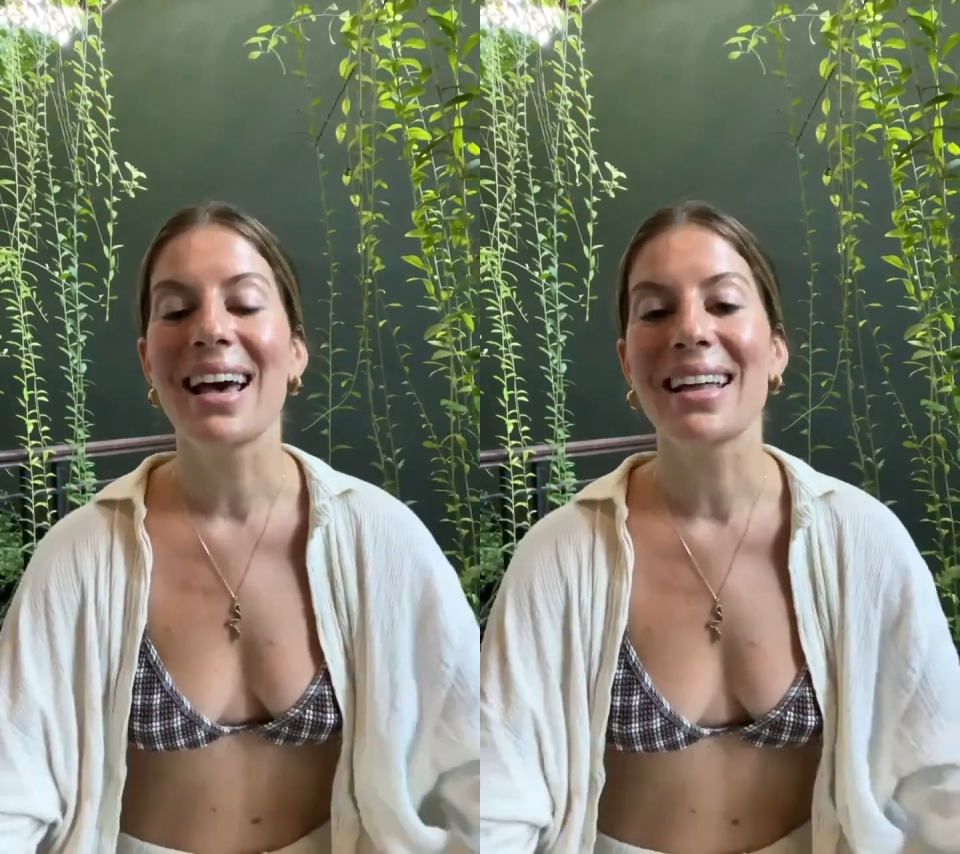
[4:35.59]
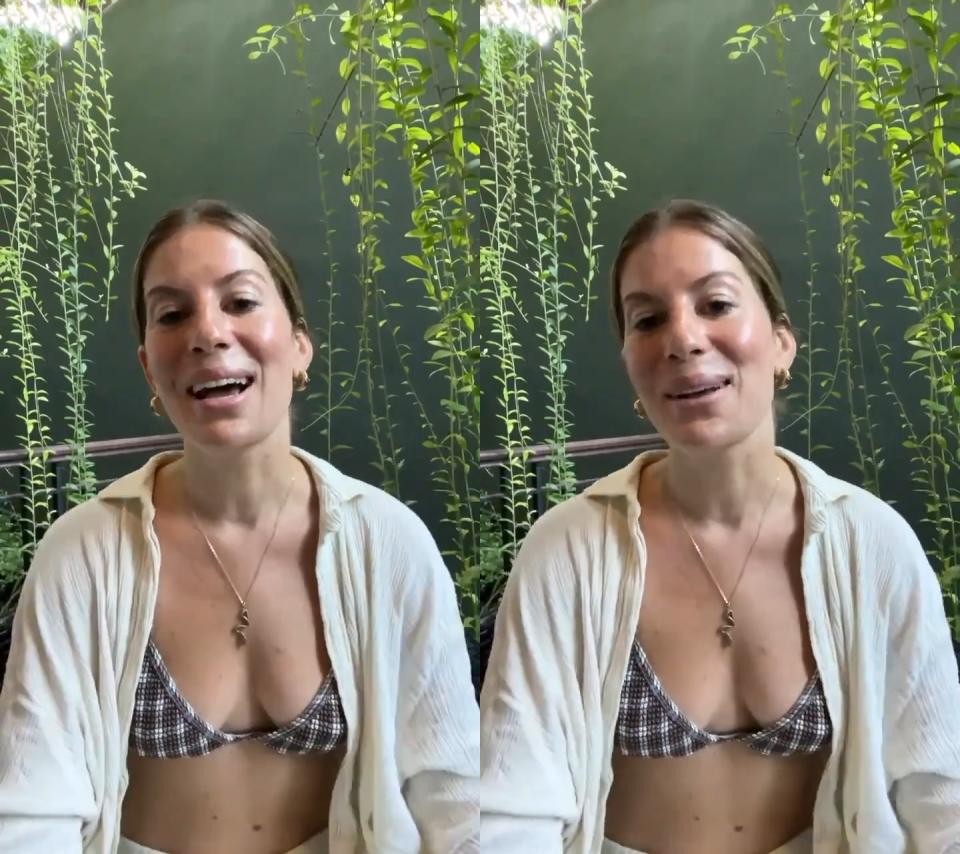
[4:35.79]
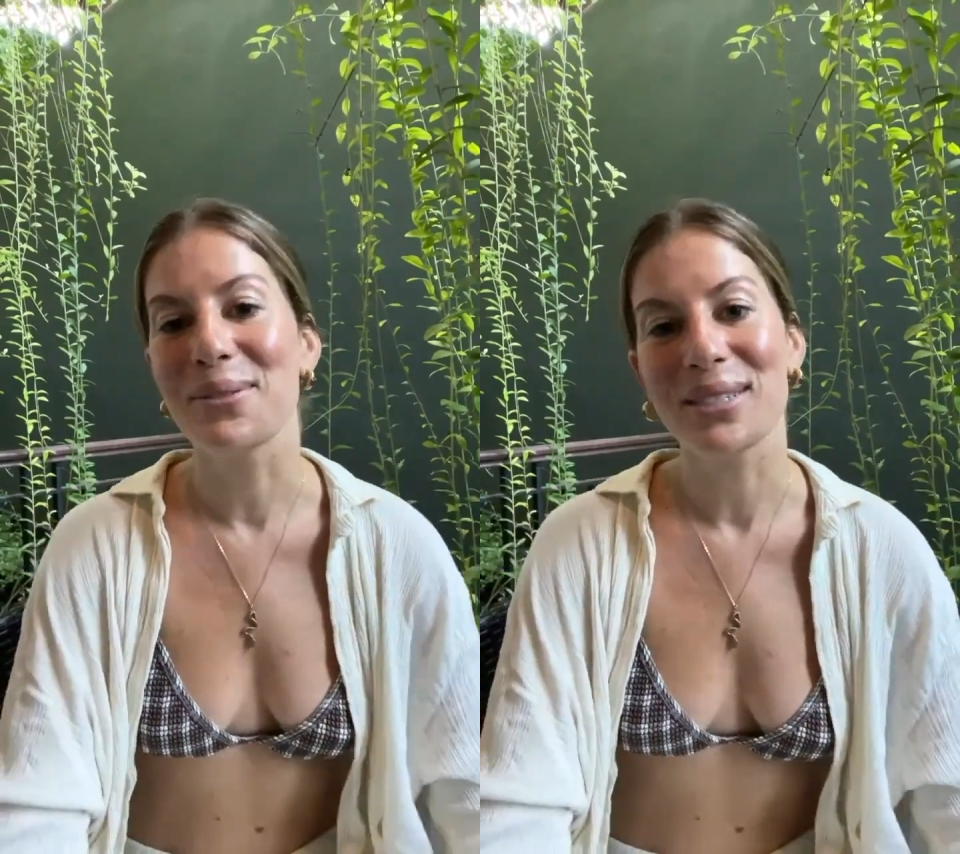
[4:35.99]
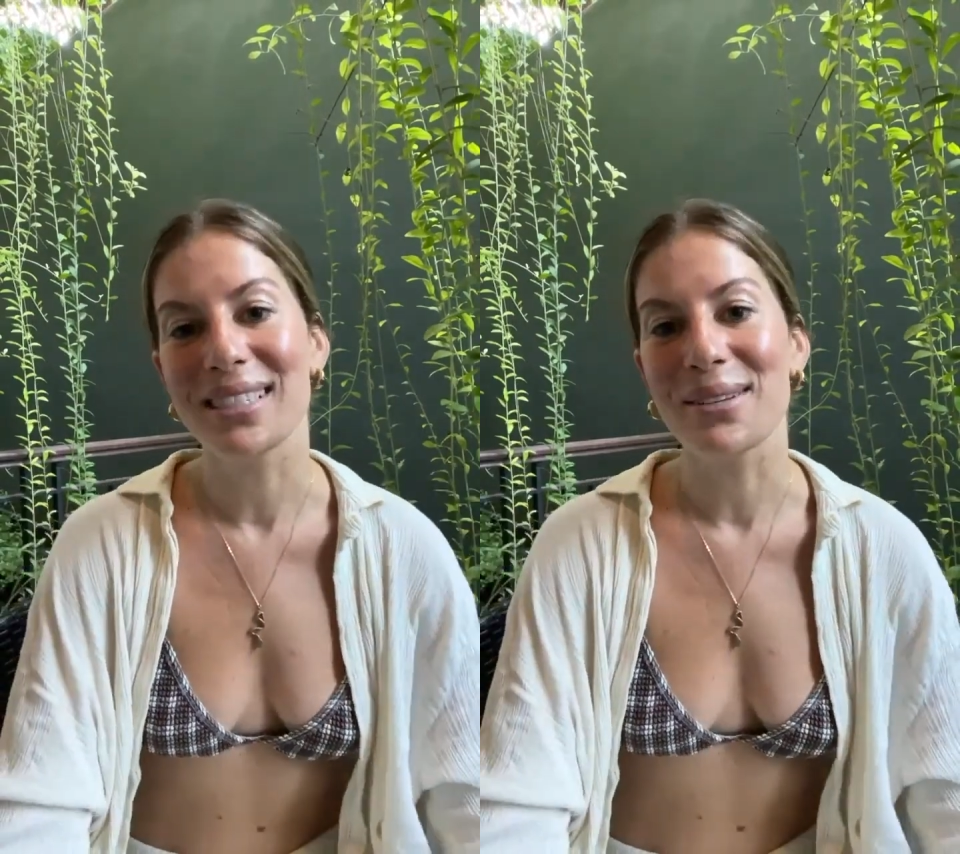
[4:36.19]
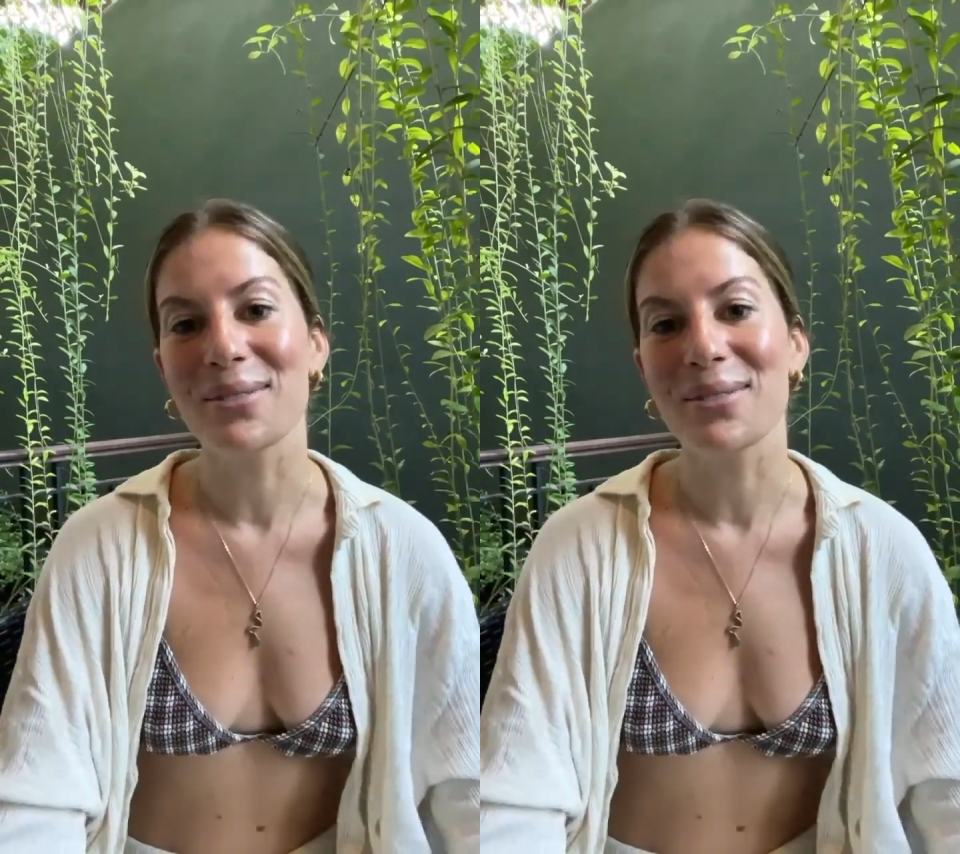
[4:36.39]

and I will see you